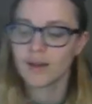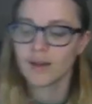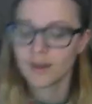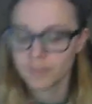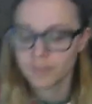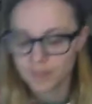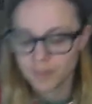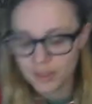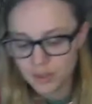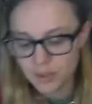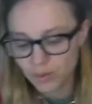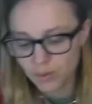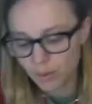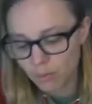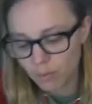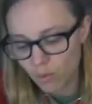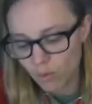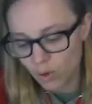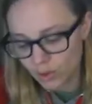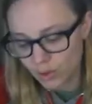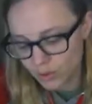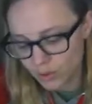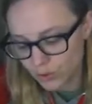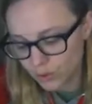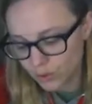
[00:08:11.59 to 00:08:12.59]
These were
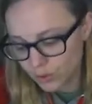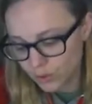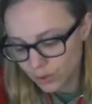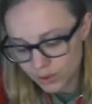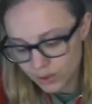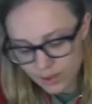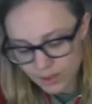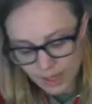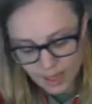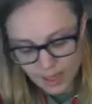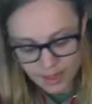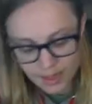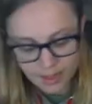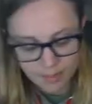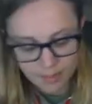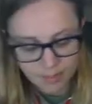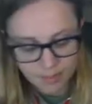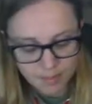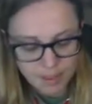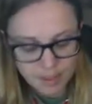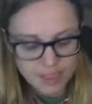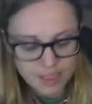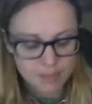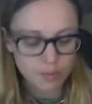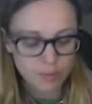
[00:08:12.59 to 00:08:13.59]
more doodles. At
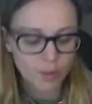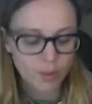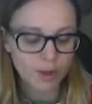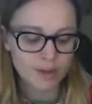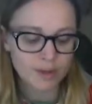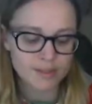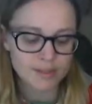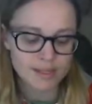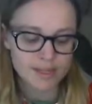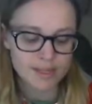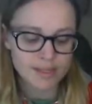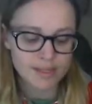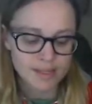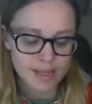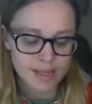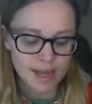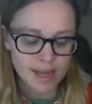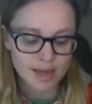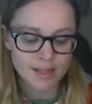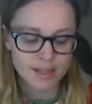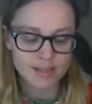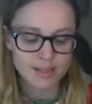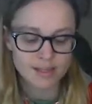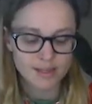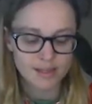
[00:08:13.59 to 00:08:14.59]
this point, I was getting to the
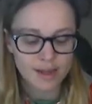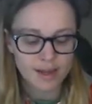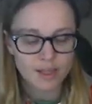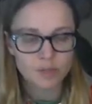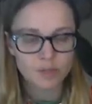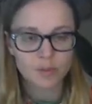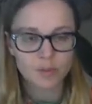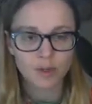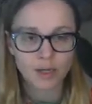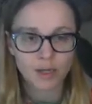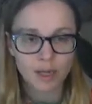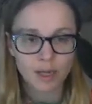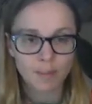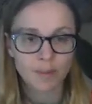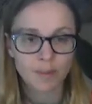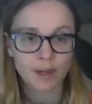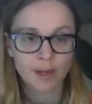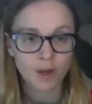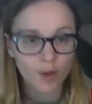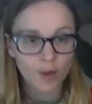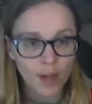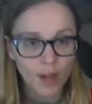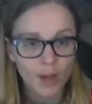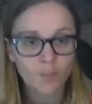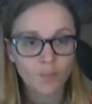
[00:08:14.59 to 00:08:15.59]
end of the sketchbook, and I'm like,
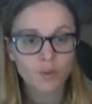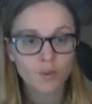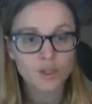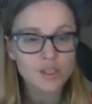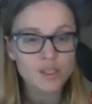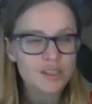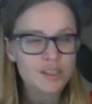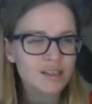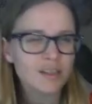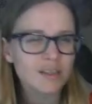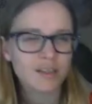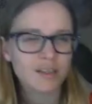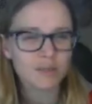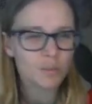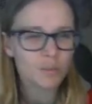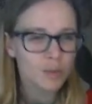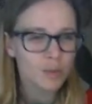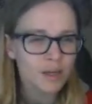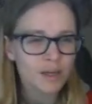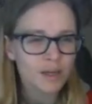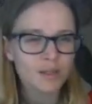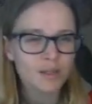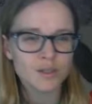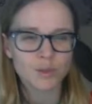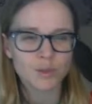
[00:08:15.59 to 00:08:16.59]
okay, we're
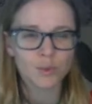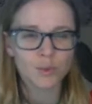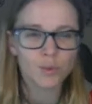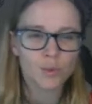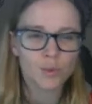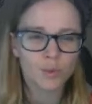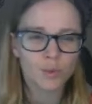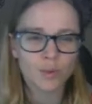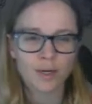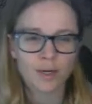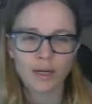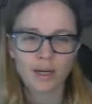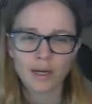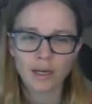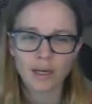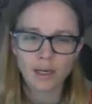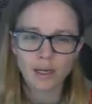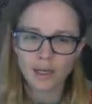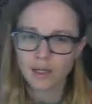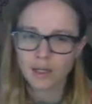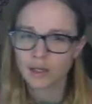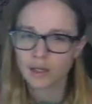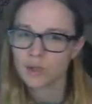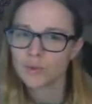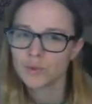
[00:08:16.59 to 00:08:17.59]
gonna doodle. We're gonna
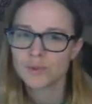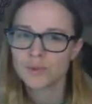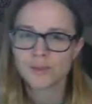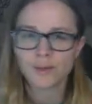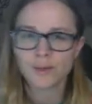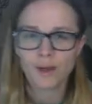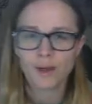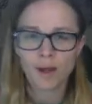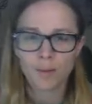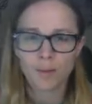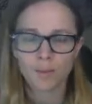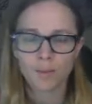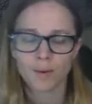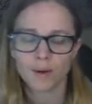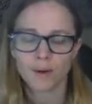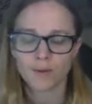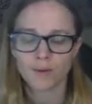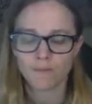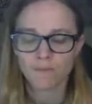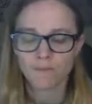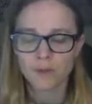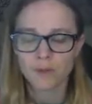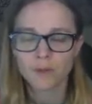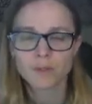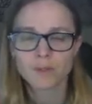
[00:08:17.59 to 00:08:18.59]
loosen up. We're gonna
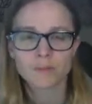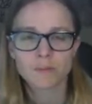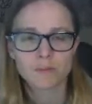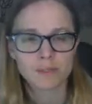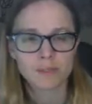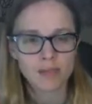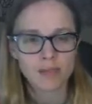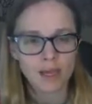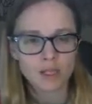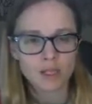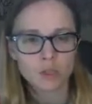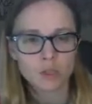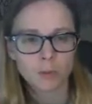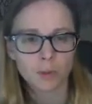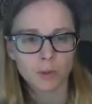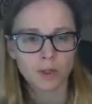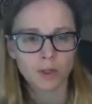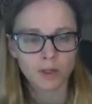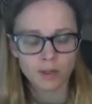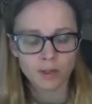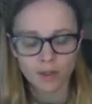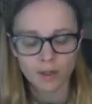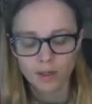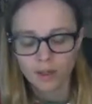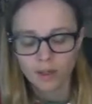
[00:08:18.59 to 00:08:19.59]
fill some
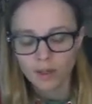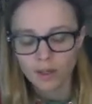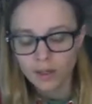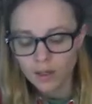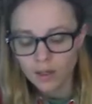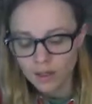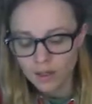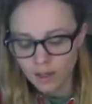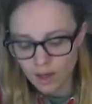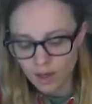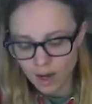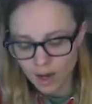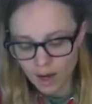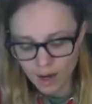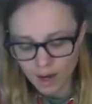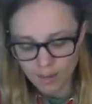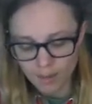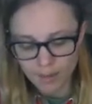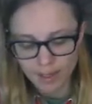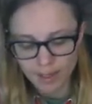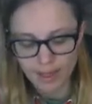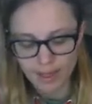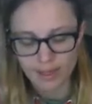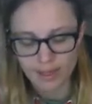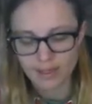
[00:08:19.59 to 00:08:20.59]
sketchbook,
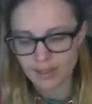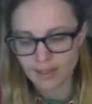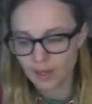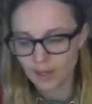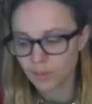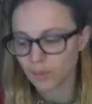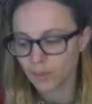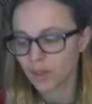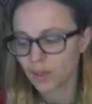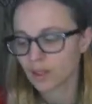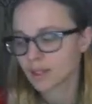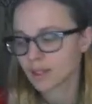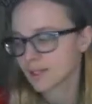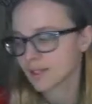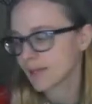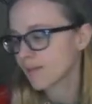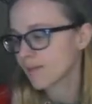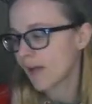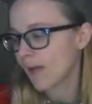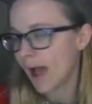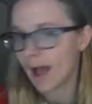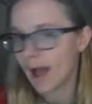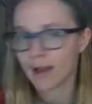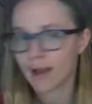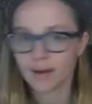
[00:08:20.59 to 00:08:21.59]
and get it done with. Because I've
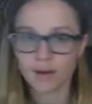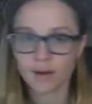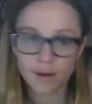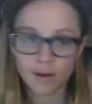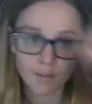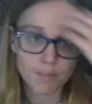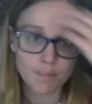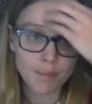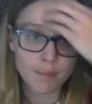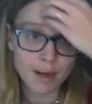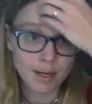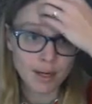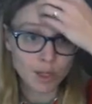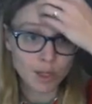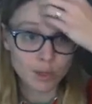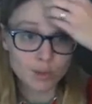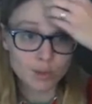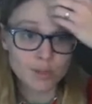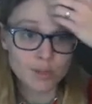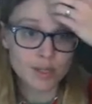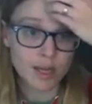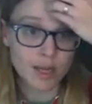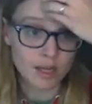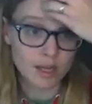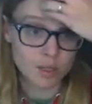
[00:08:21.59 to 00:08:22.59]
had my new
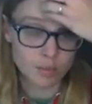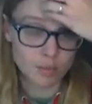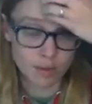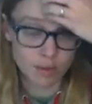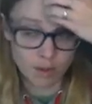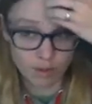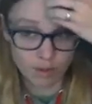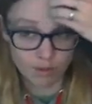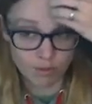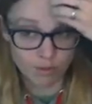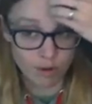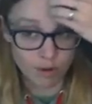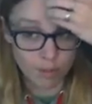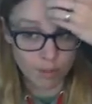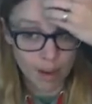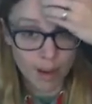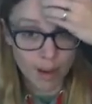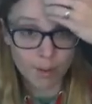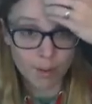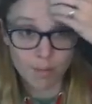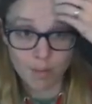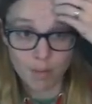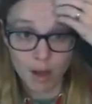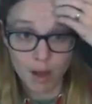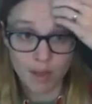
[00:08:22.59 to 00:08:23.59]
sketchbook for about
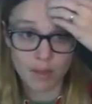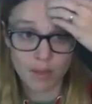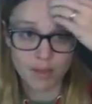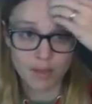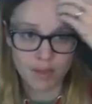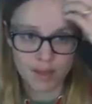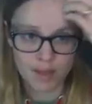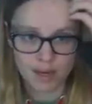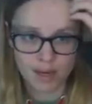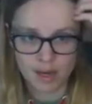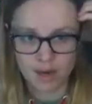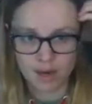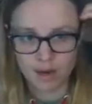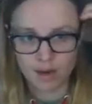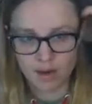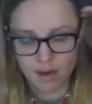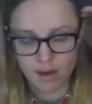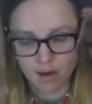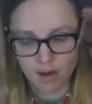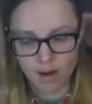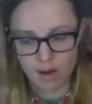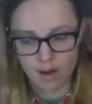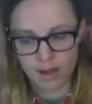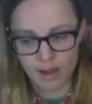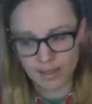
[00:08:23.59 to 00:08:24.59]
a month, and
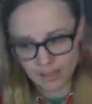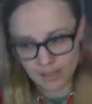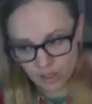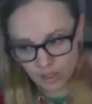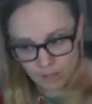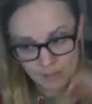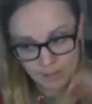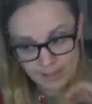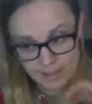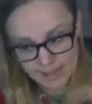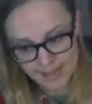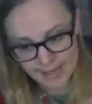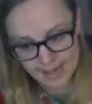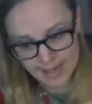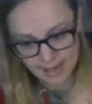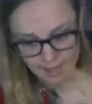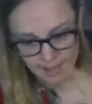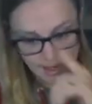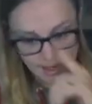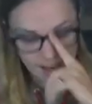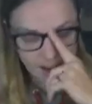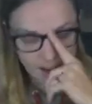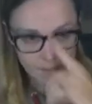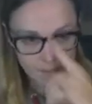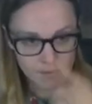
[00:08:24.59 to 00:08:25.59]
it's just been sitting,
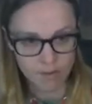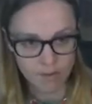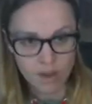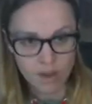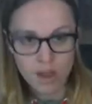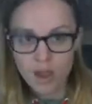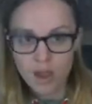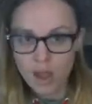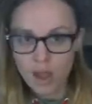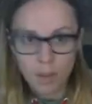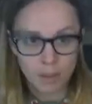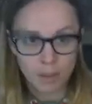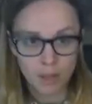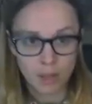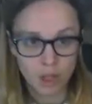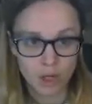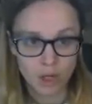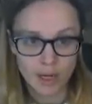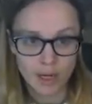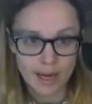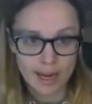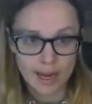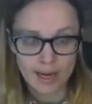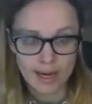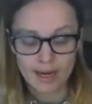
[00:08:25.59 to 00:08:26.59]
and I've been
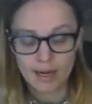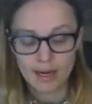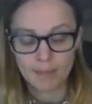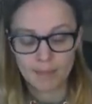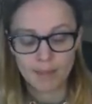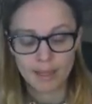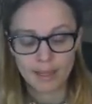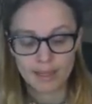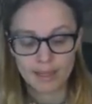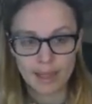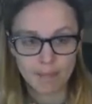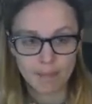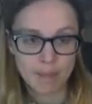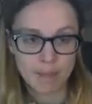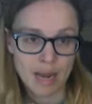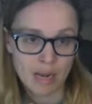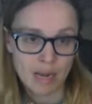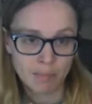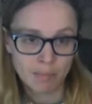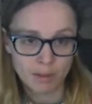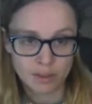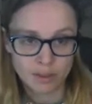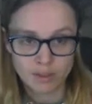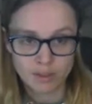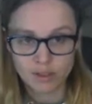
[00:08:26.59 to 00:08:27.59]
looking at it, and I'm like, that
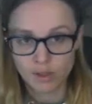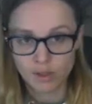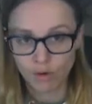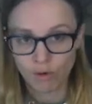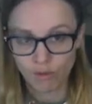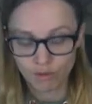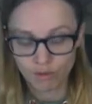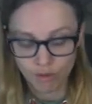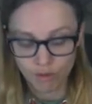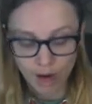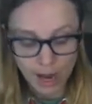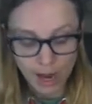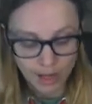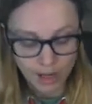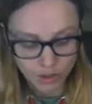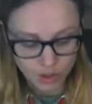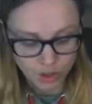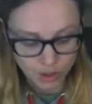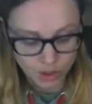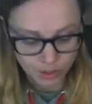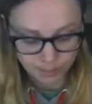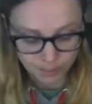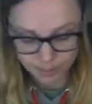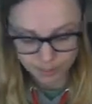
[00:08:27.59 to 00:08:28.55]
paper, it's so fresh.